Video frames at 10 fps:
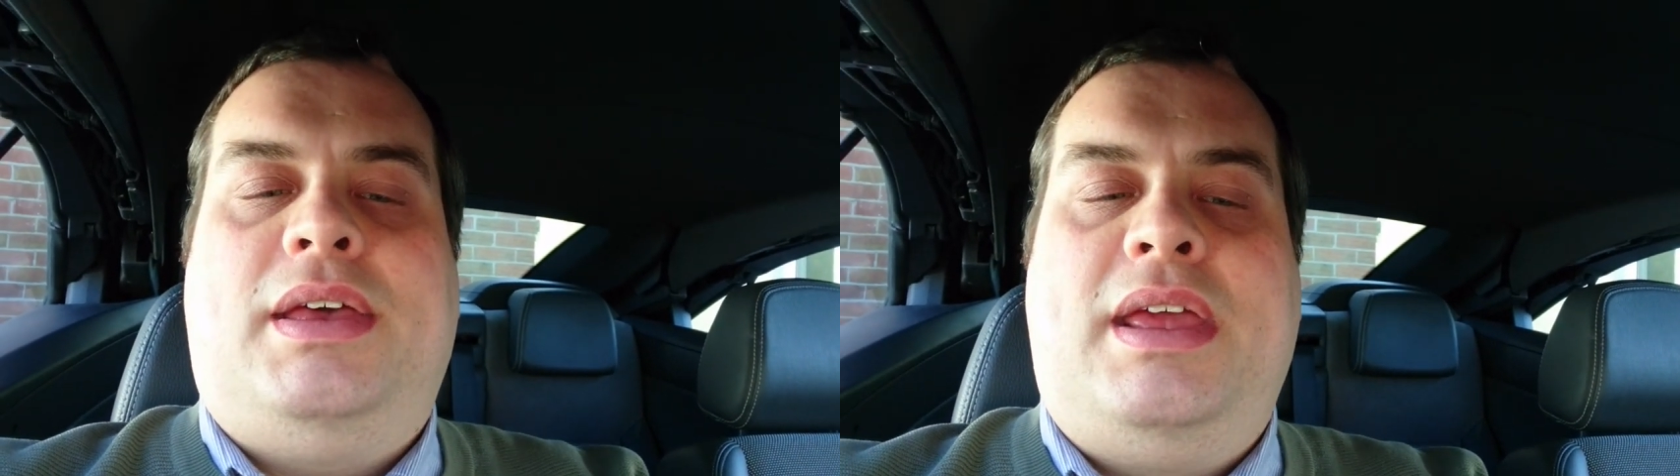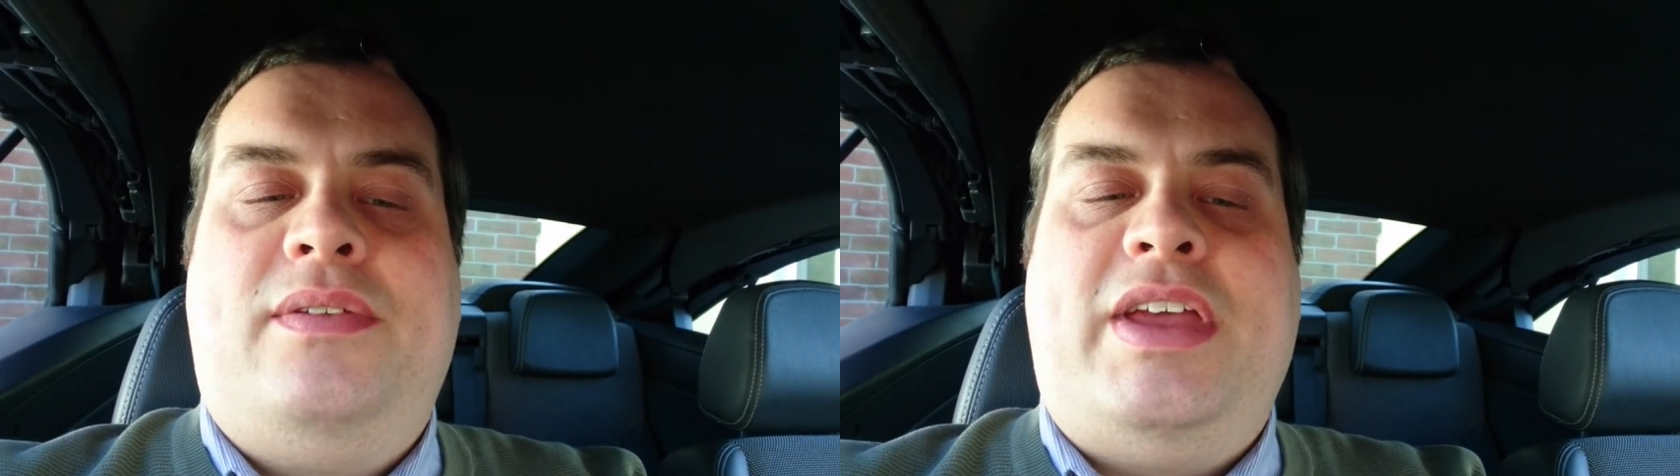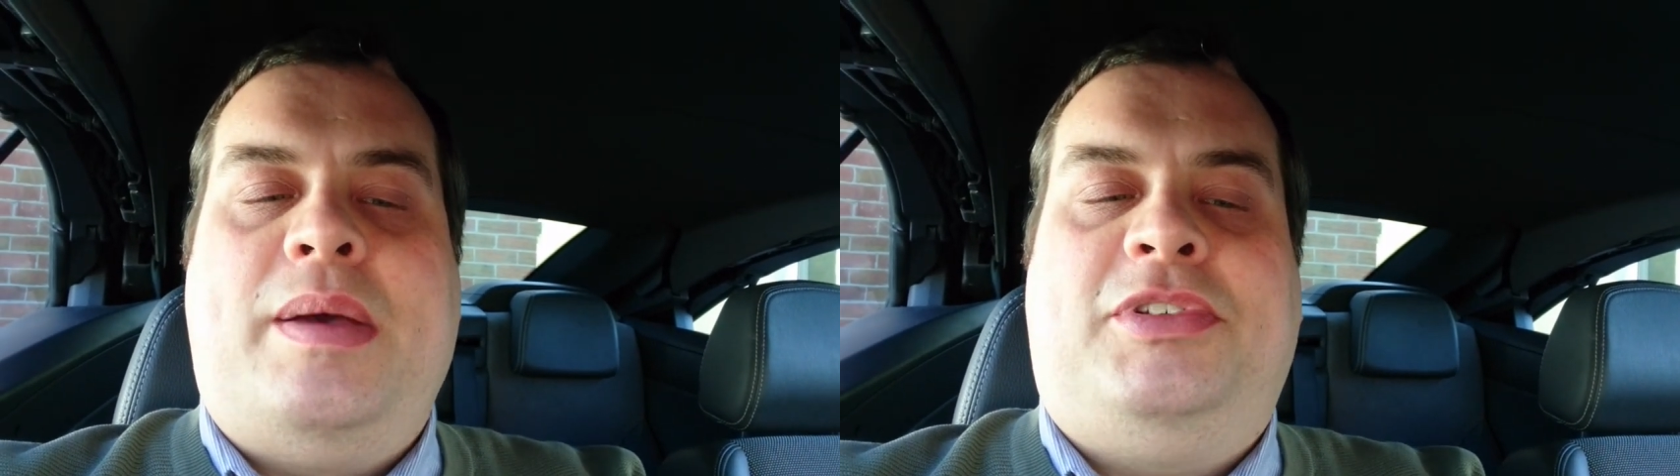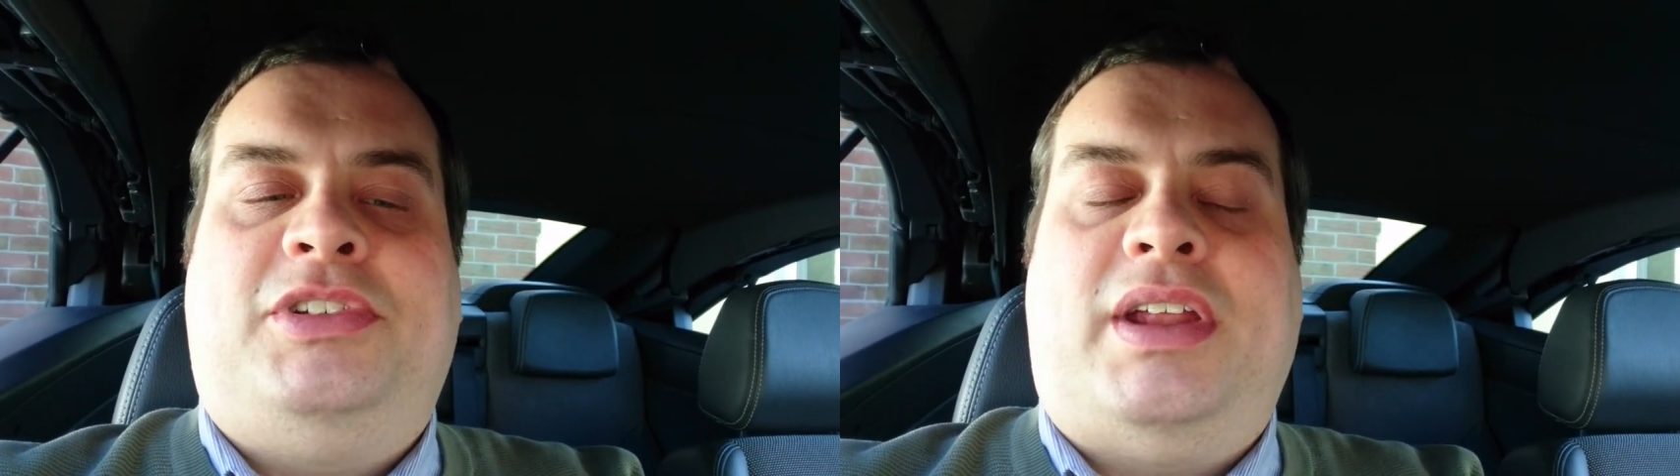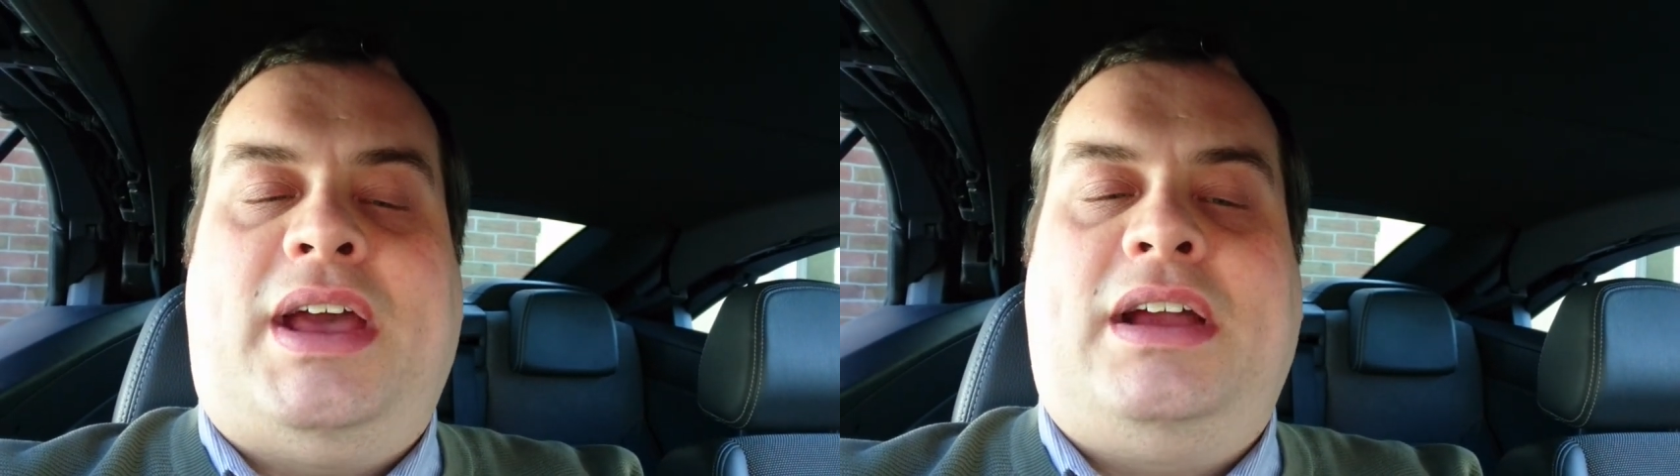In the
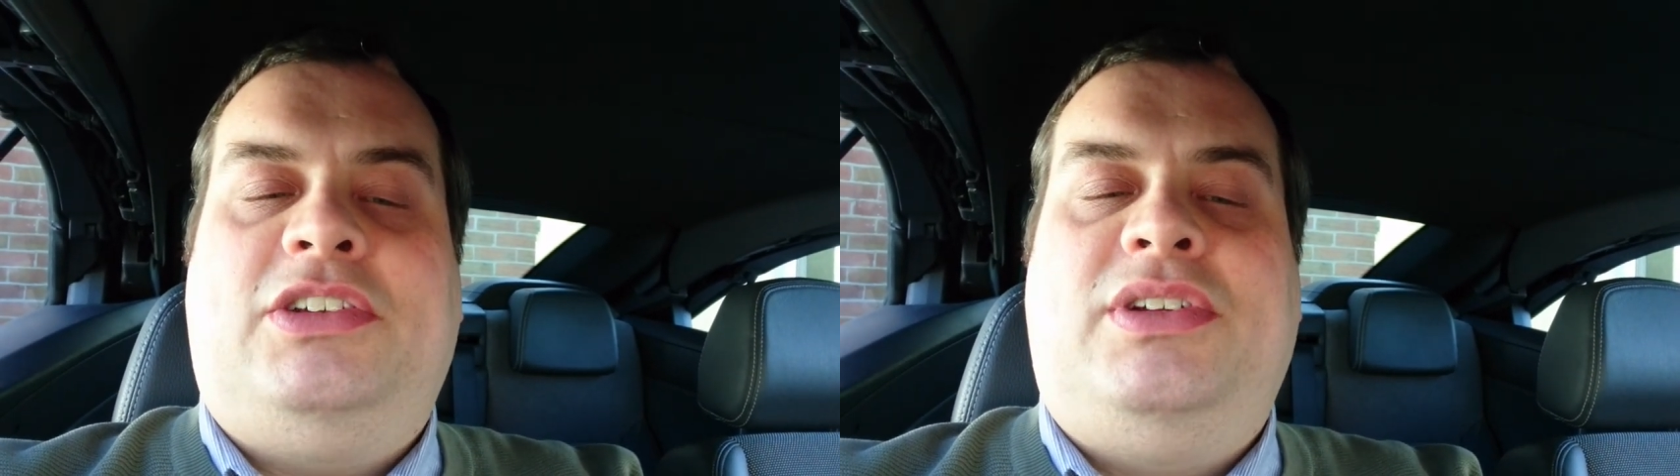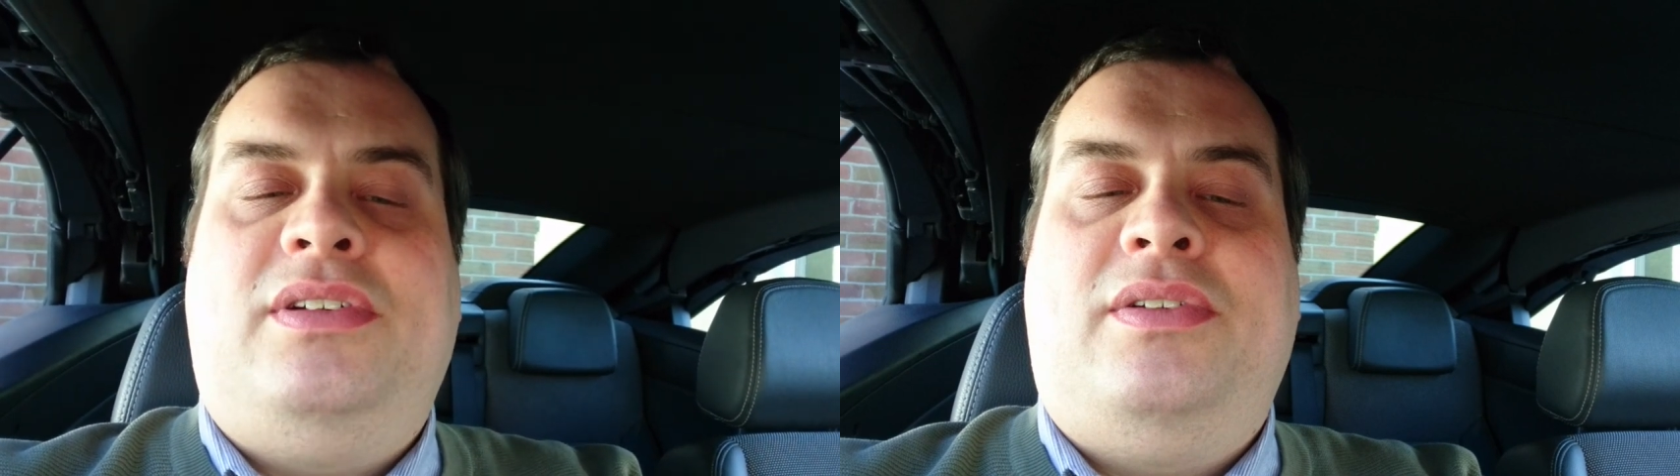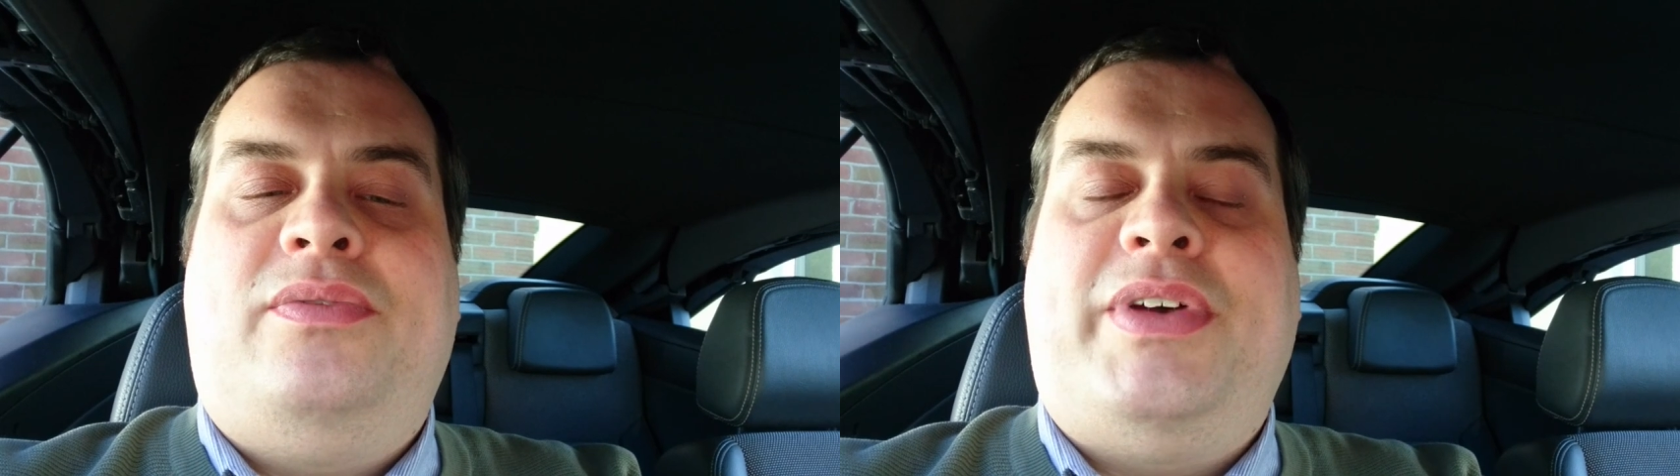episode Action,